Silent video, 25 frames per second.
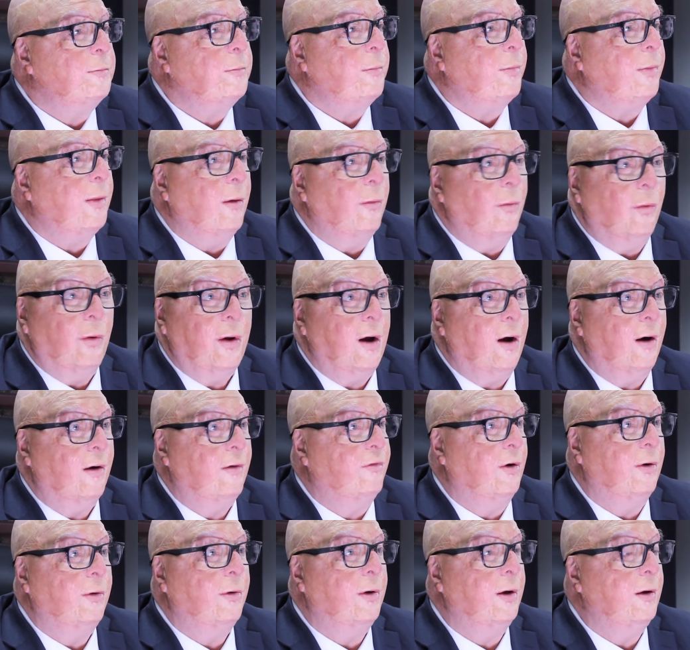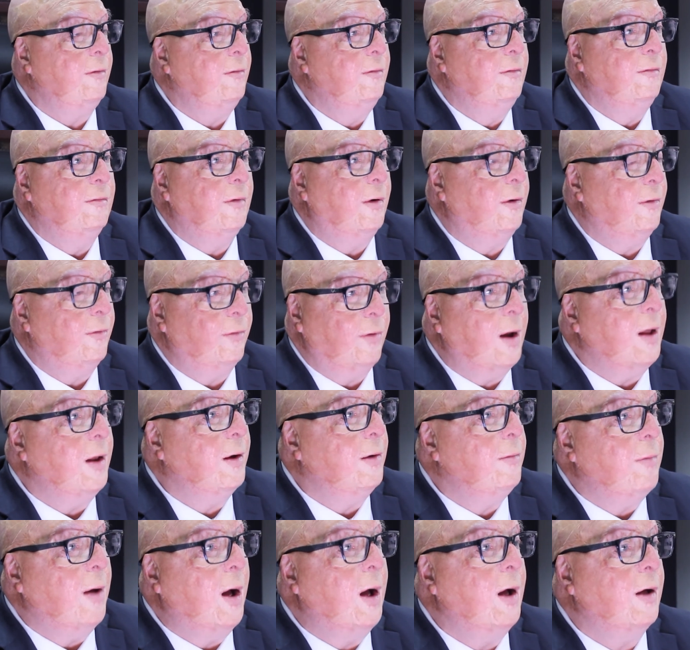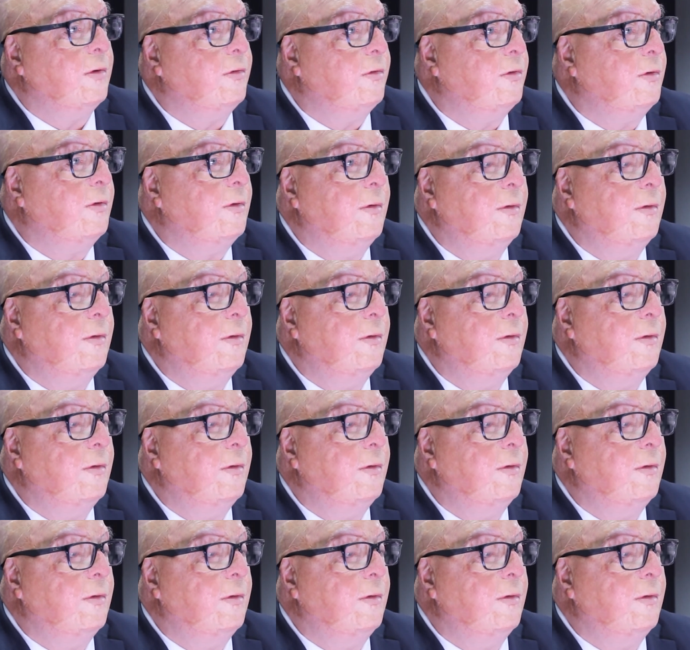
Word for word: We are voted or rated best.